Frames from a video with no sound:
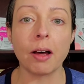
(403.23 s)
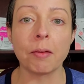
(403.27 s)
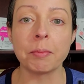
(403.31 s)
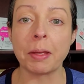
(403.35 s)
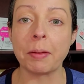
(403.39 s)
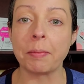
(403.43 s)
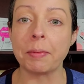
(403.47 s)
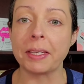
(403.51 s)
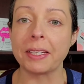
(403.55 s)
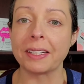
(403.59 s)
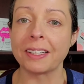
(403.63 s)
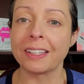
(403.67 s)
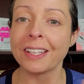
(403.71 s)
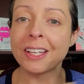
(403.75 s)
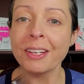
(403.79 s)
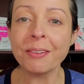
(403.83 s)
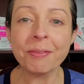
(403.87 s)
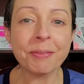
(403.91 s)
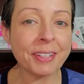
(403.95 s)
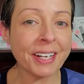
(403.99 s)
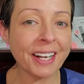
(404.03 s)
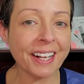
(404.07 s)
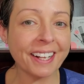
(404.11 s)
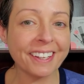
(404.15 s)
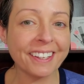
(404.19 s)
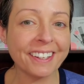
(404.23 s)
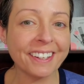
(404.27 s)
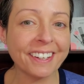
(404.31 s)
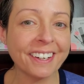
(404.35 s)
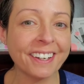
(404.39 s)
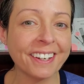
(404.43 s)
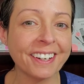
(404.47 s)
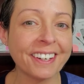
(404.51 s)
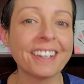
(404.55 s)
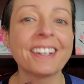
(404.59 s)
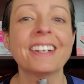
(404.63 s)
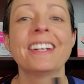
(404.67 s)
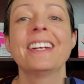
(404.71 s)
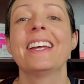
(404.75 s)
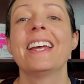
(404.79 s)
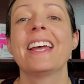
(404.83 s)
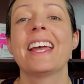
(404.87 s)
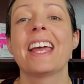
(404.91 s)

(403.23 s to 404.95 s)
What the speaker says: maybe a lip color,